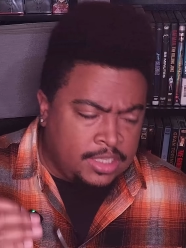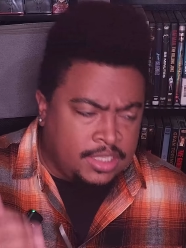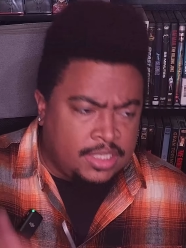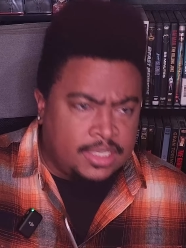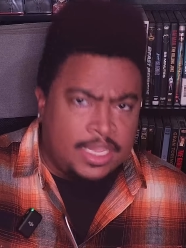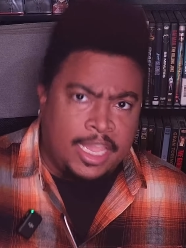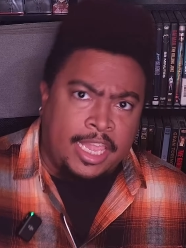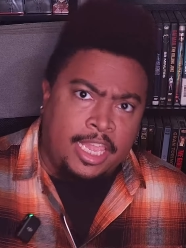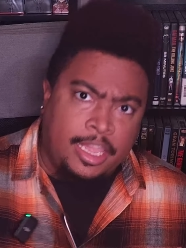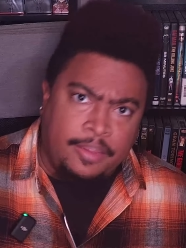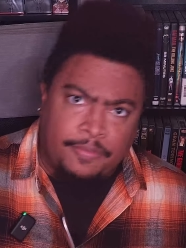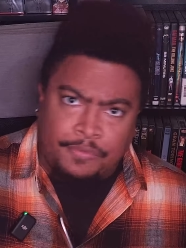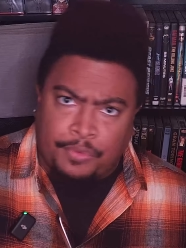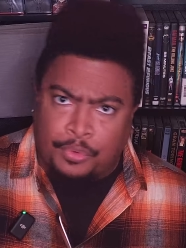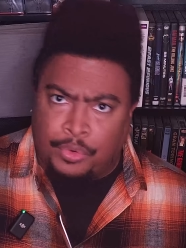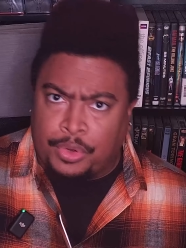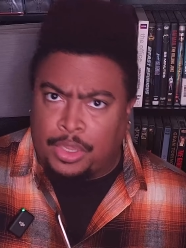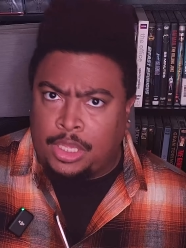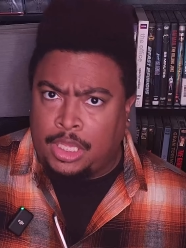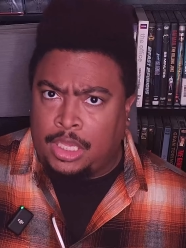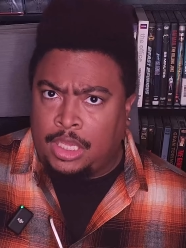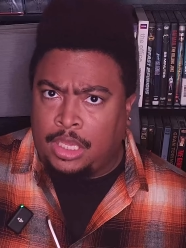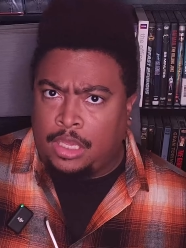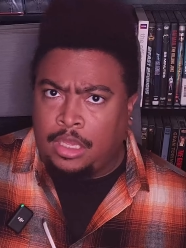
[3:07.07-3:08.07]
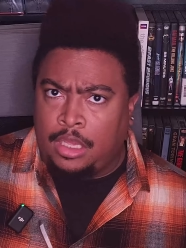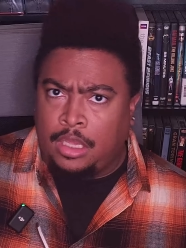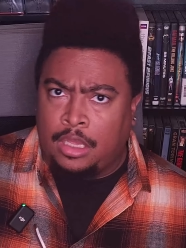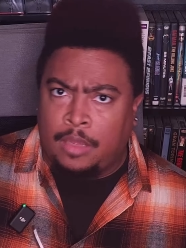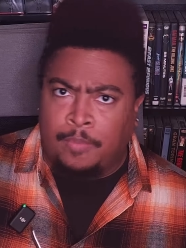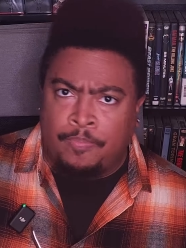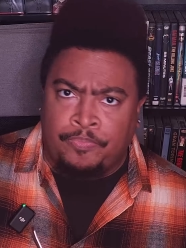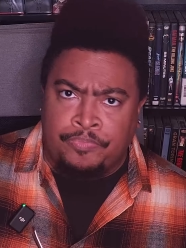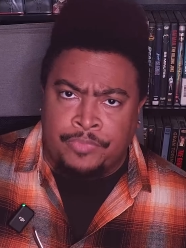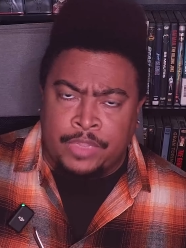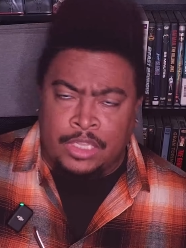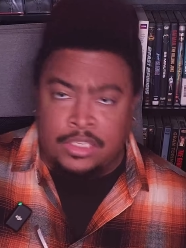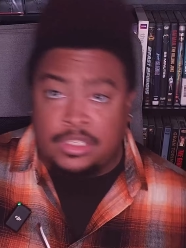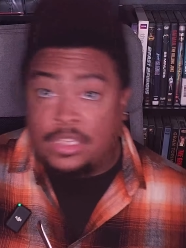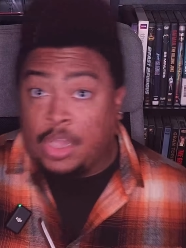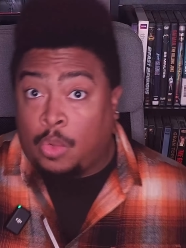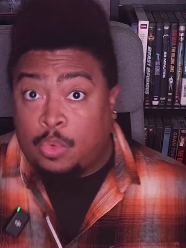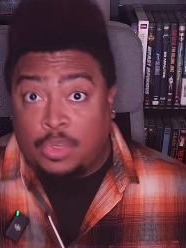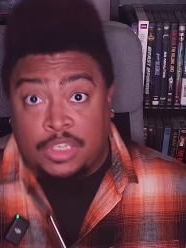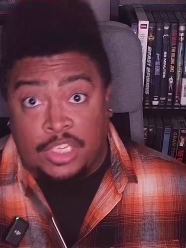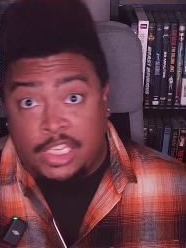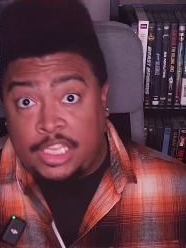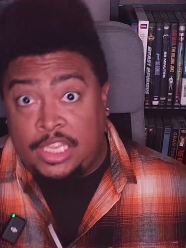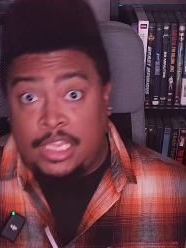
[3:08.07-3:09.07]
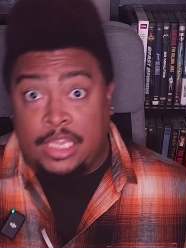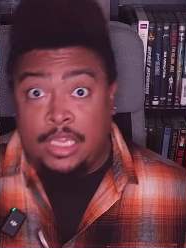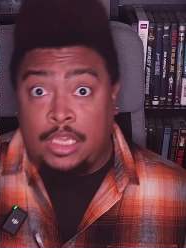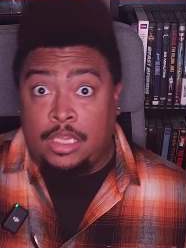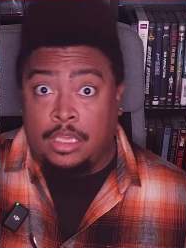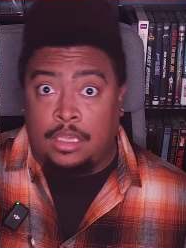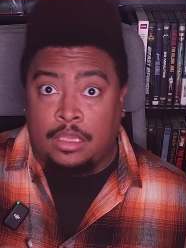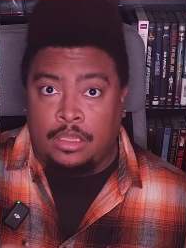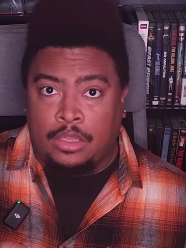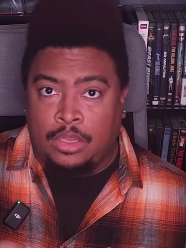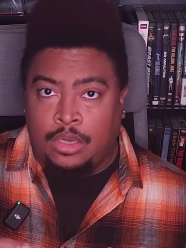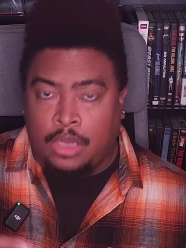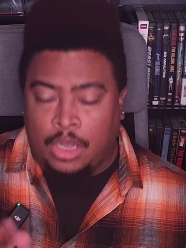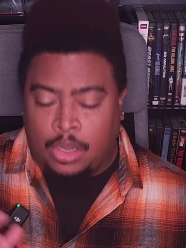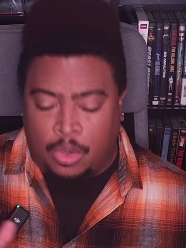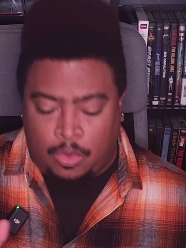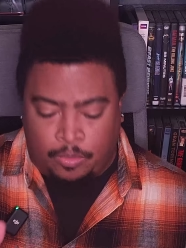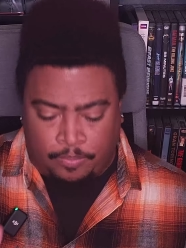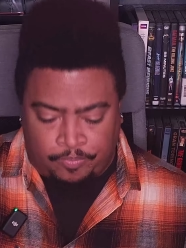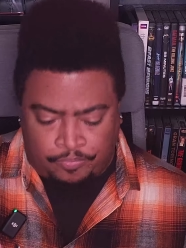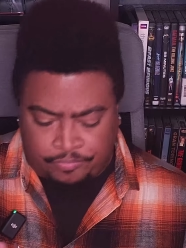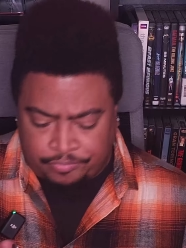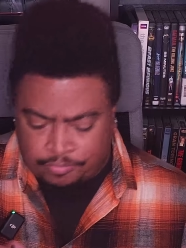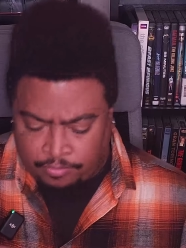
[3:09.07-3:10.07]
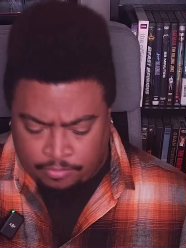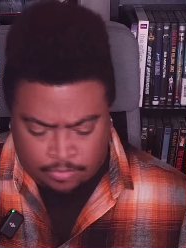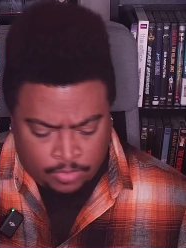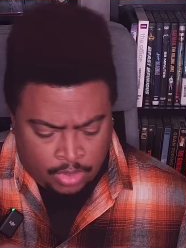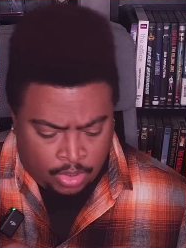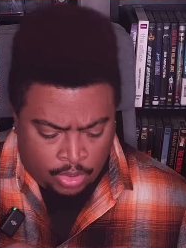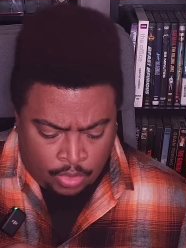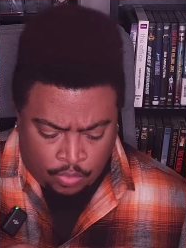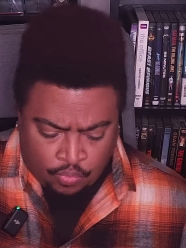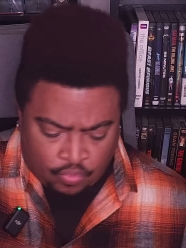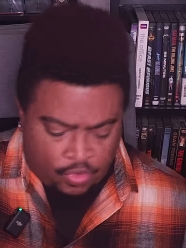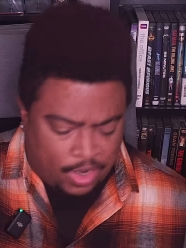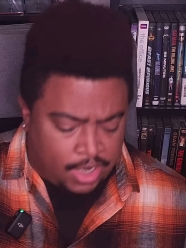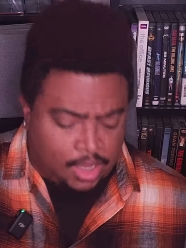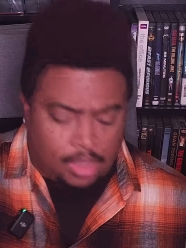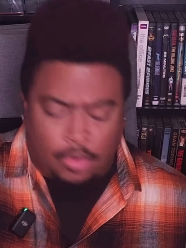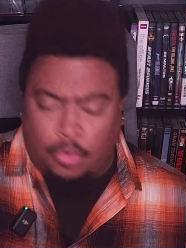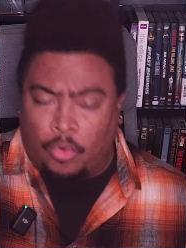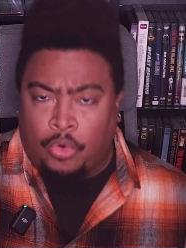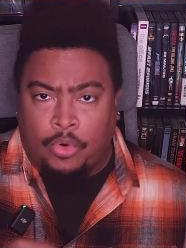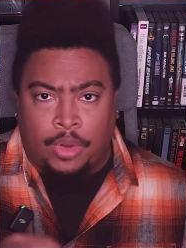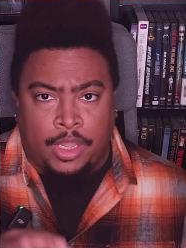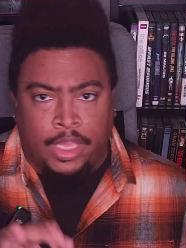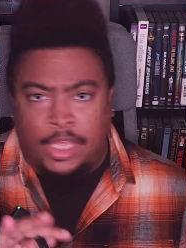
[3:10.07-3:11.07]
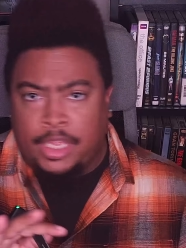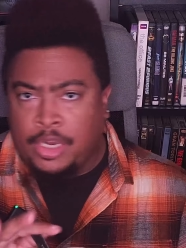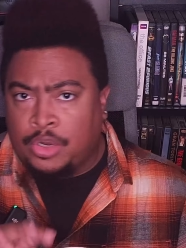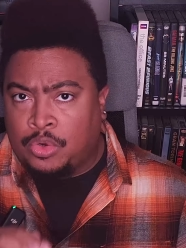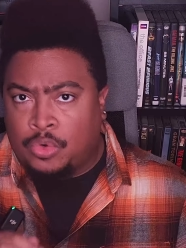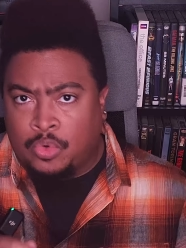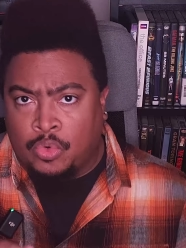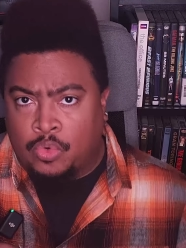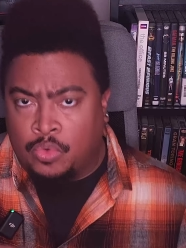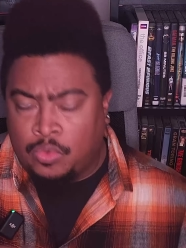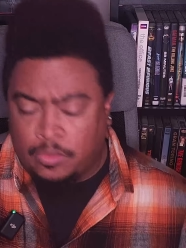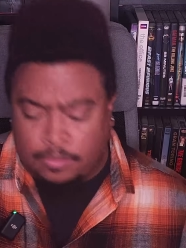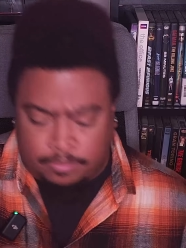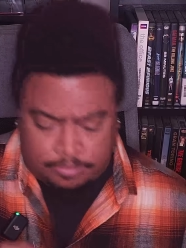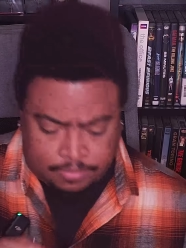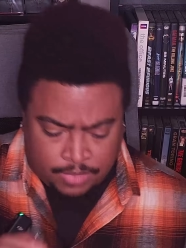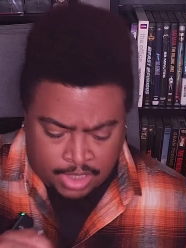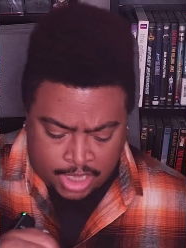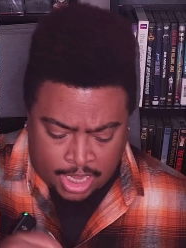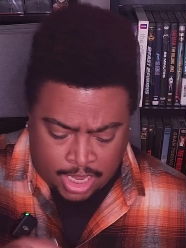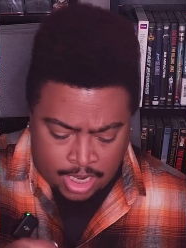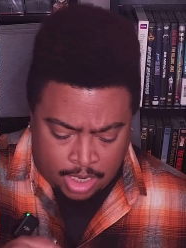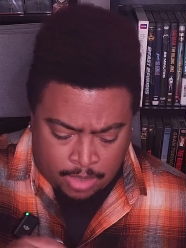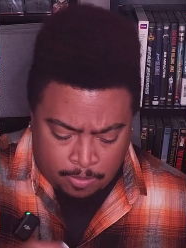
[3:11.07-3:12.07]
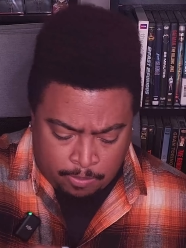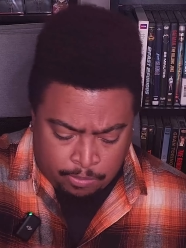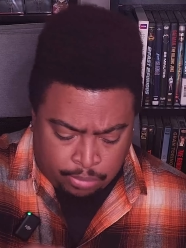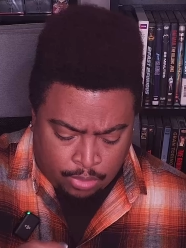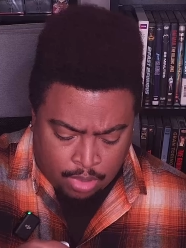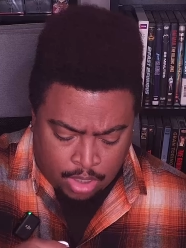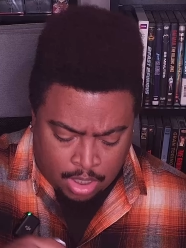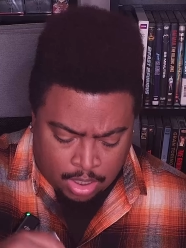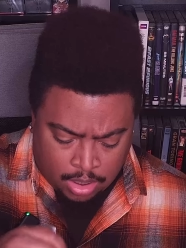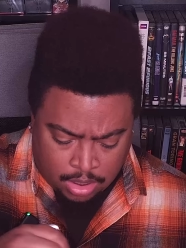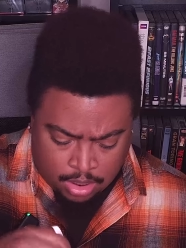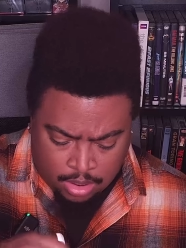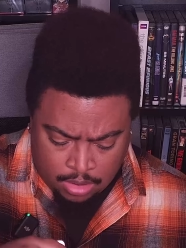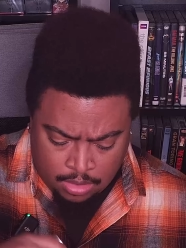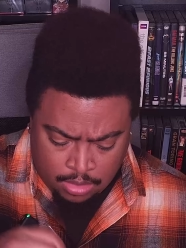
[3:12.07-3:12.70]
savory, salty, you know, regular oriental kind of broth.